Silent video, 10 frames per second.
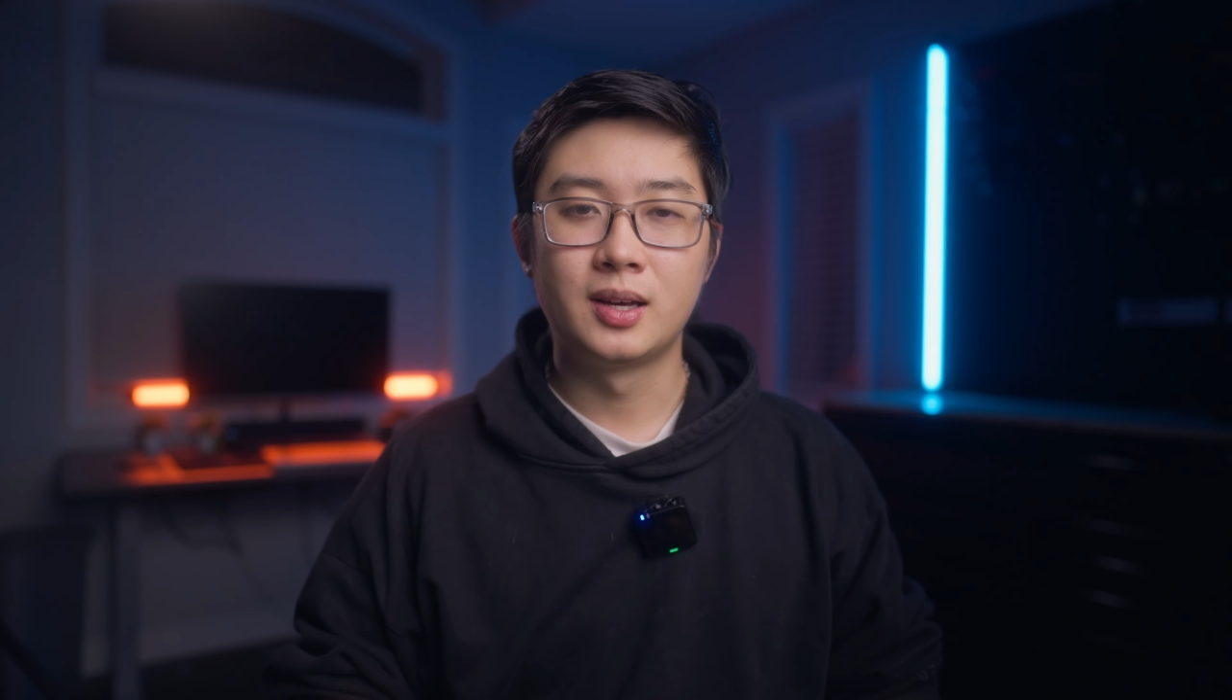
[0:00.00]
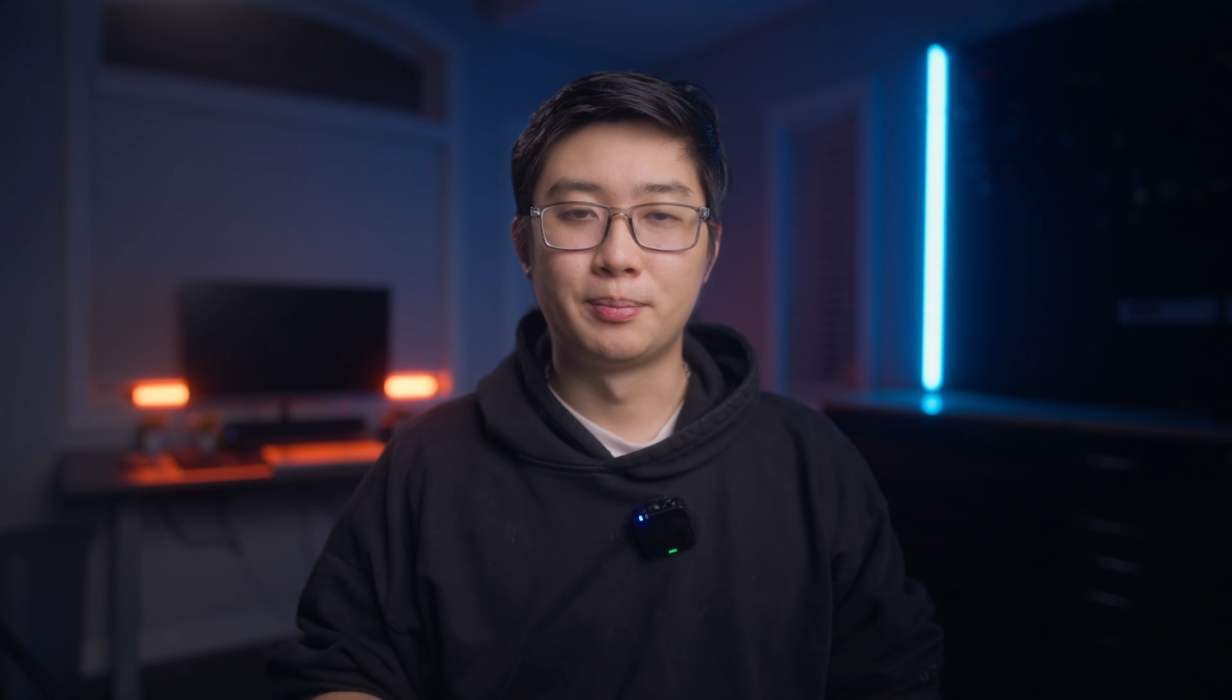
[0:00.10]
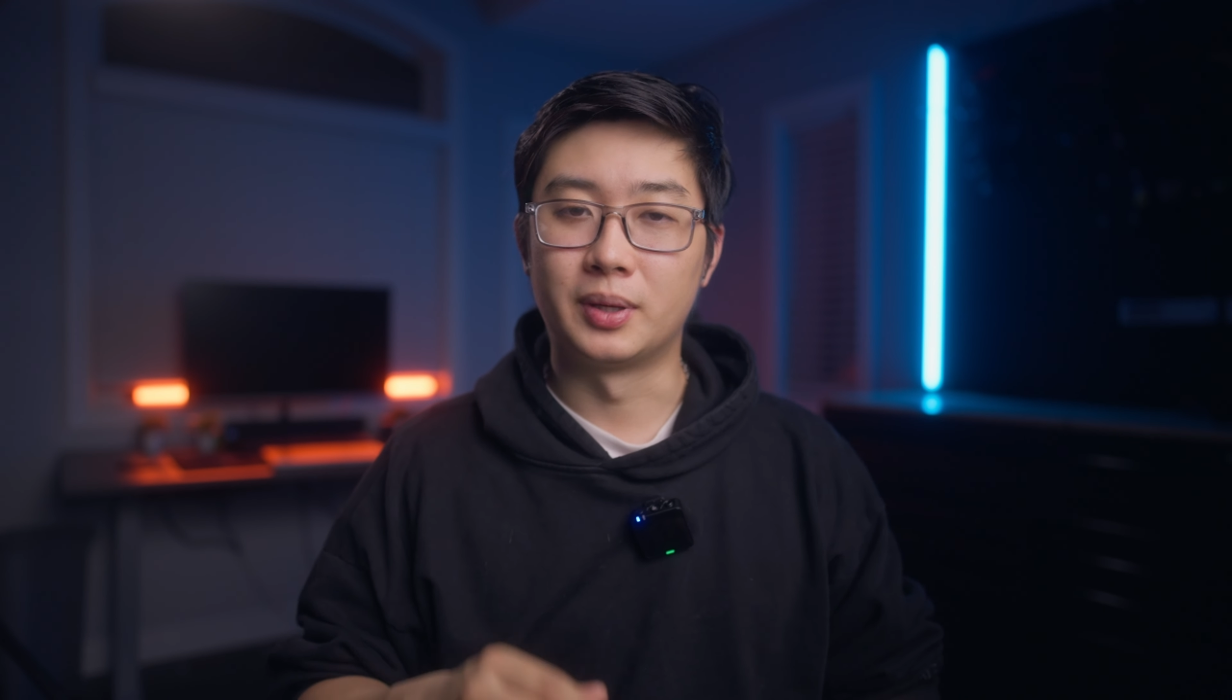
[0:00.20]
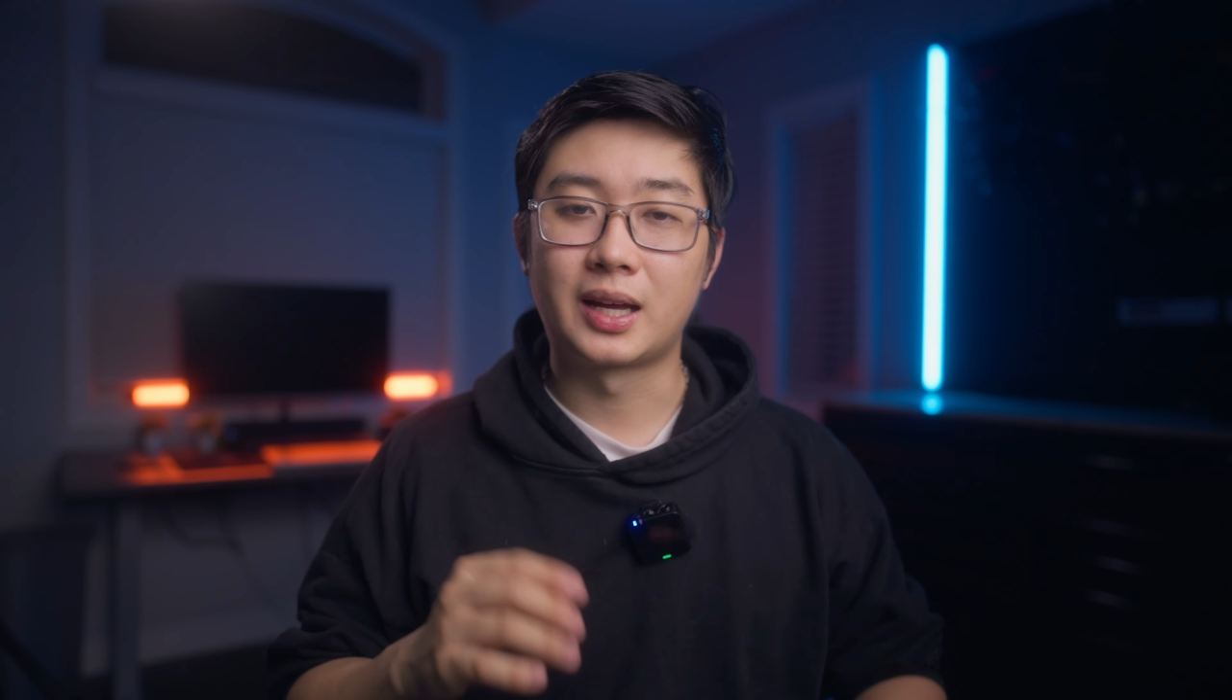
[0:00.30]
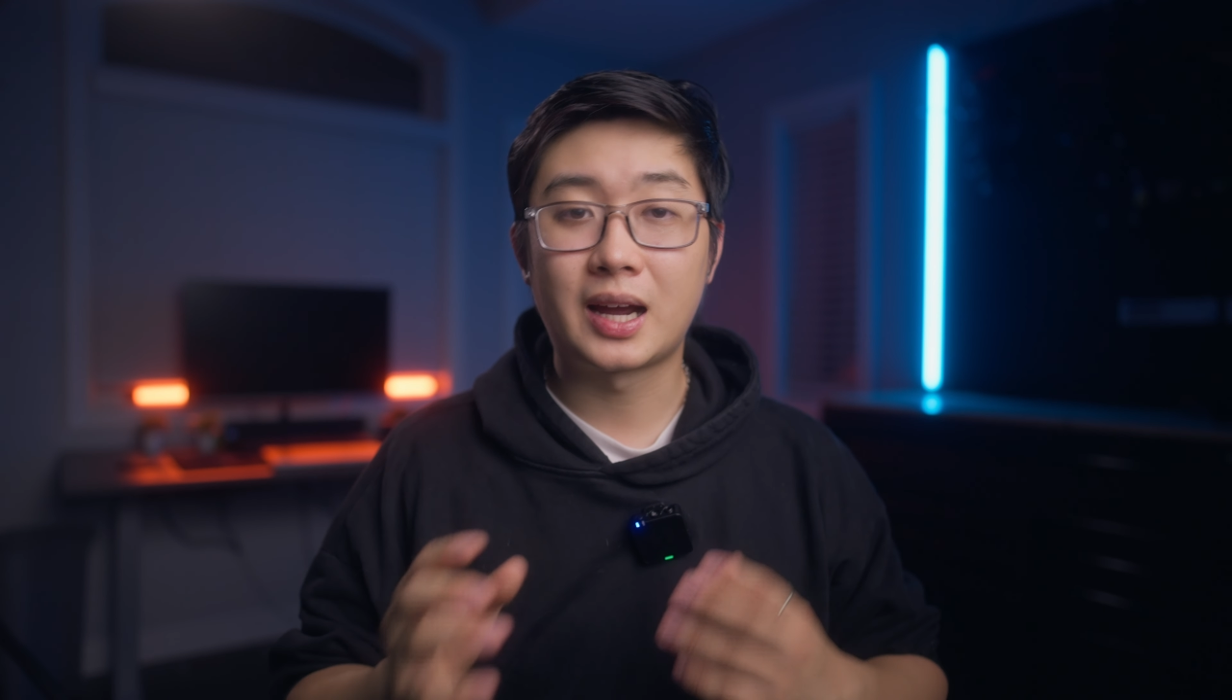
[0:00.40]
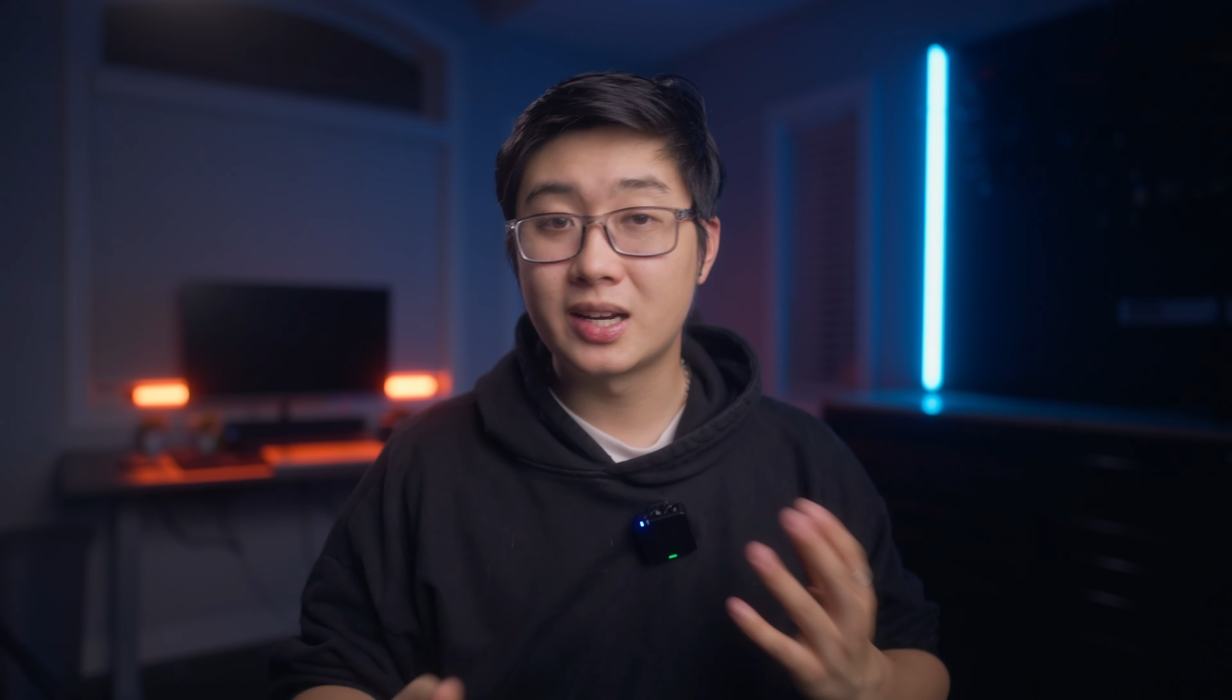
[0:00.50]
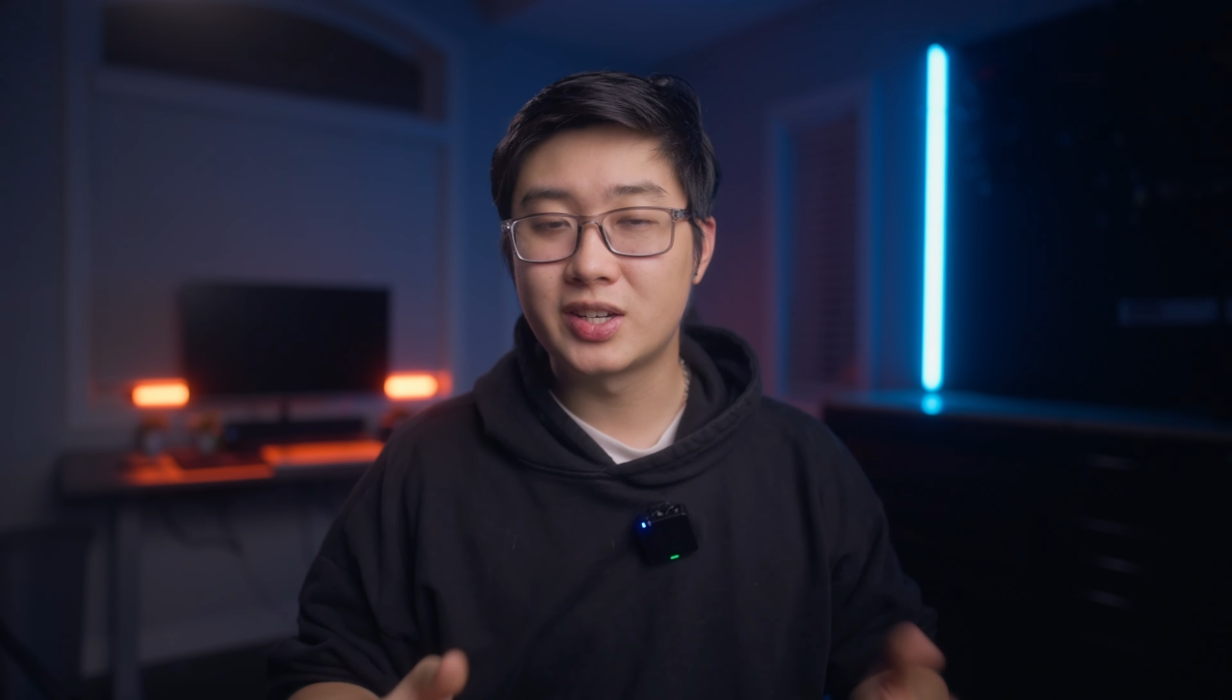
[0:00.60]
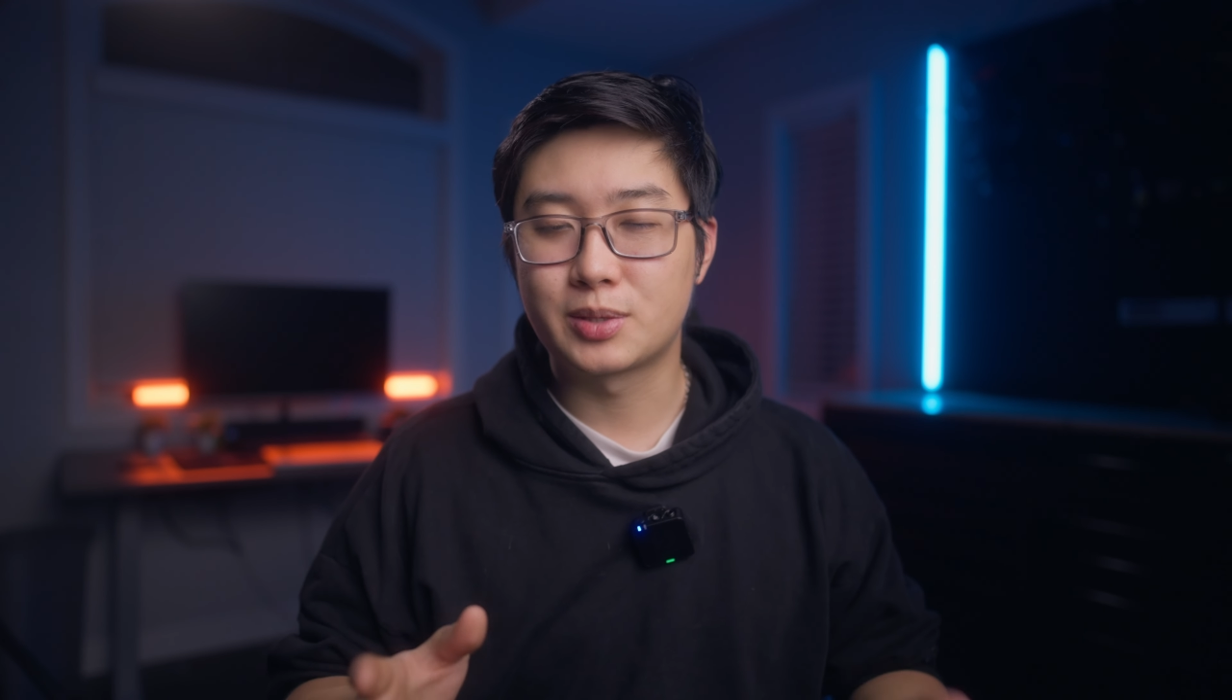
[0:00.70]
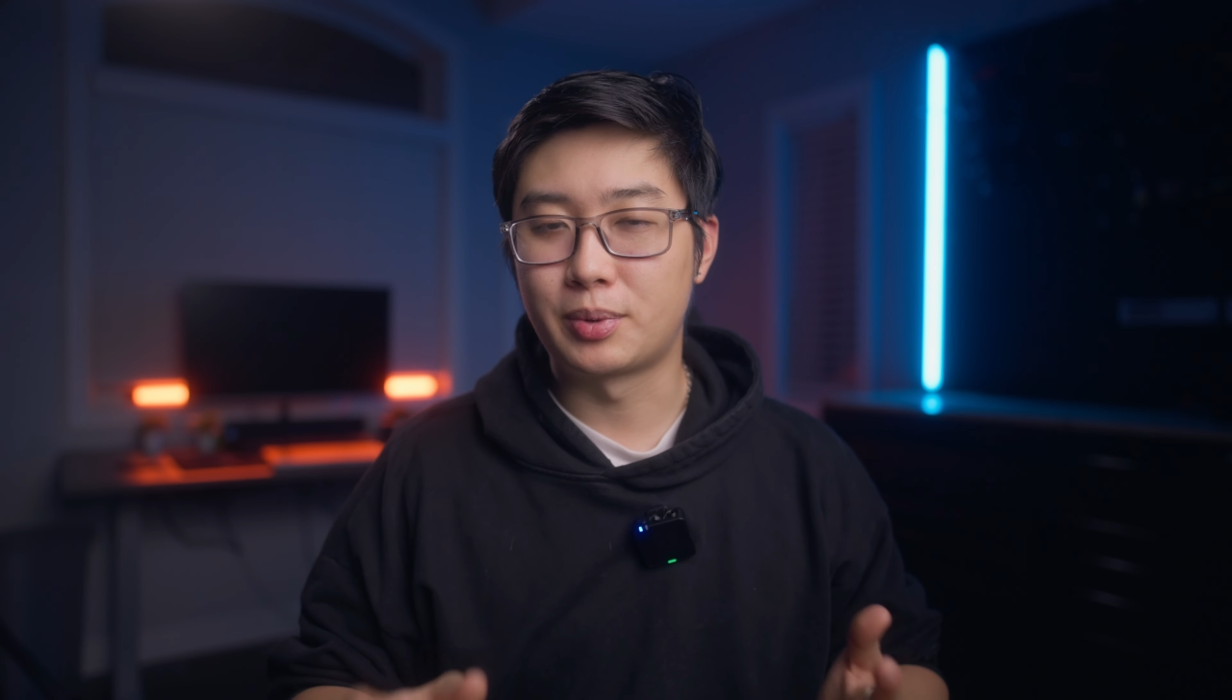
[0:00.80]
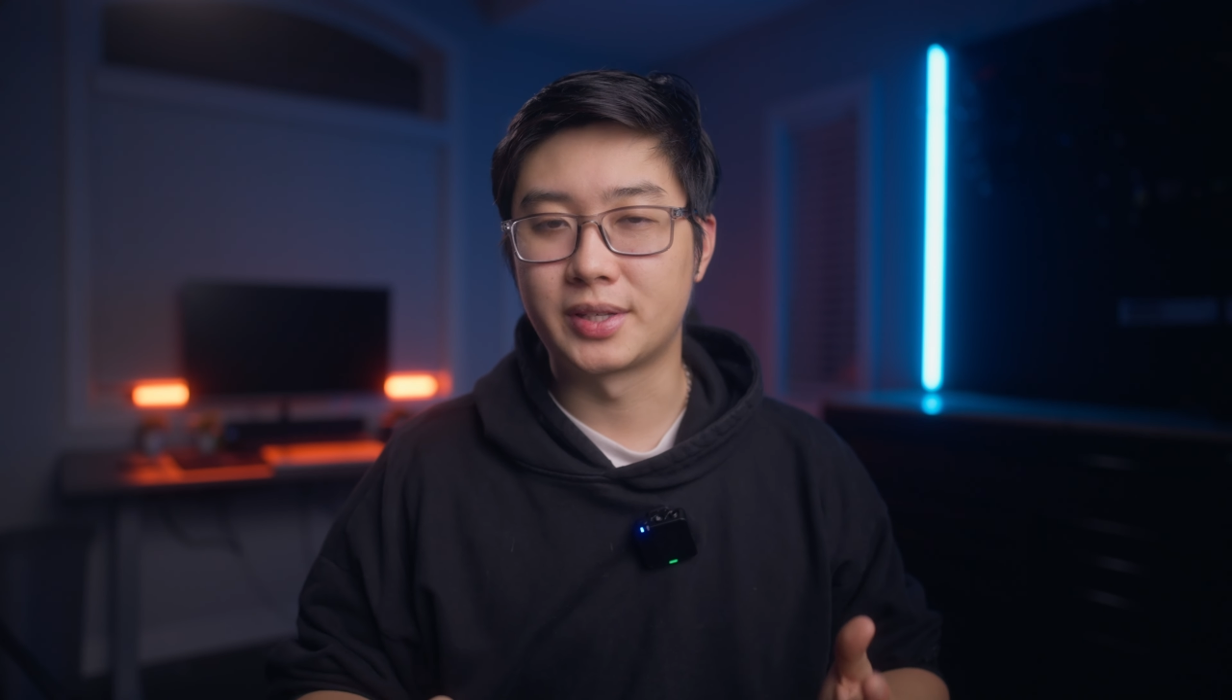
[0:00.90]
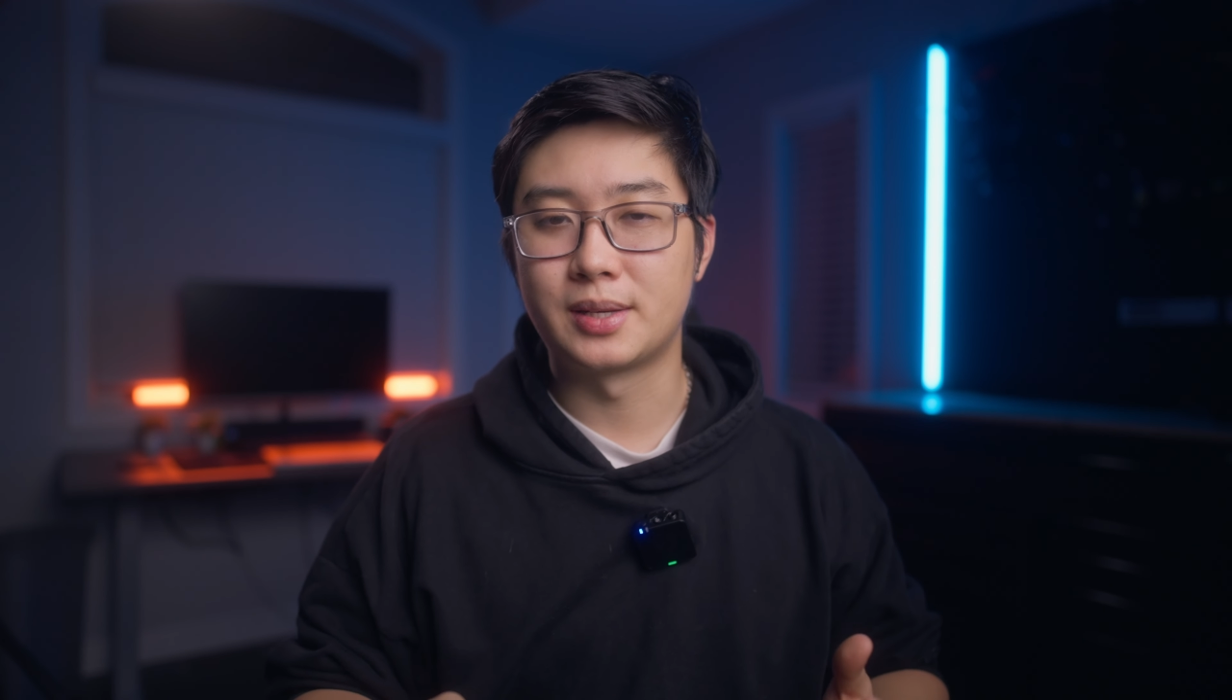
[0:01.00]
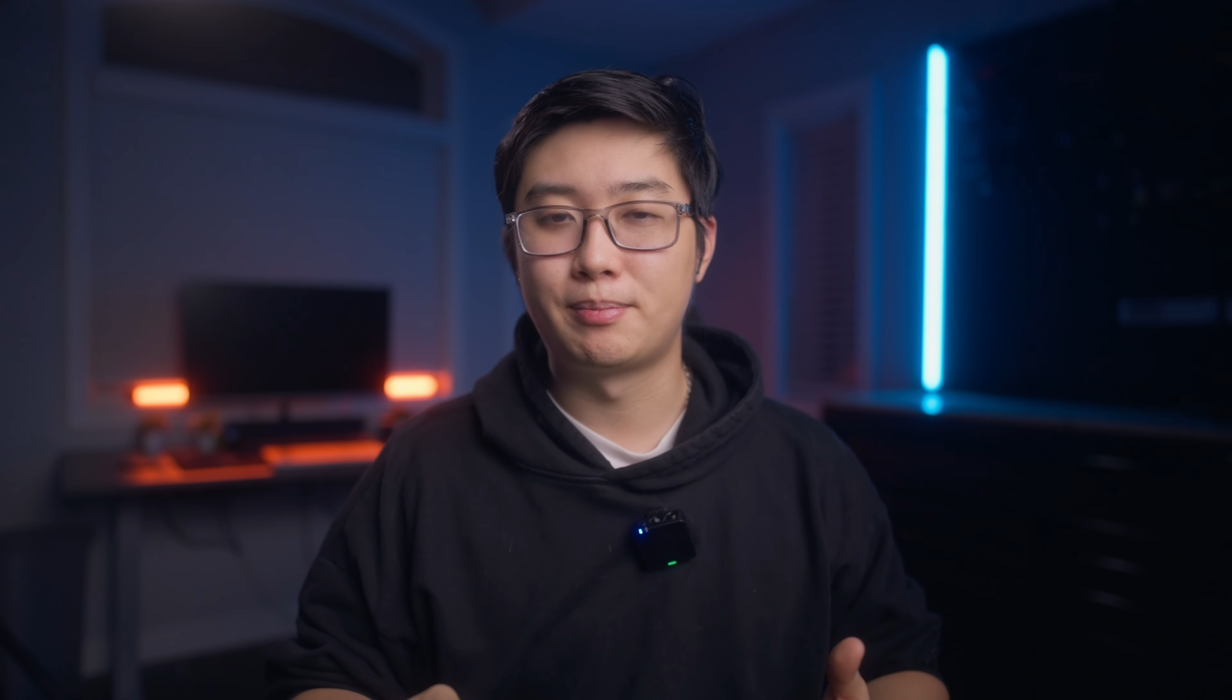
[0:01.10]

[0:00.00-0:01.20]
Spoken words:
But that kind of just brings it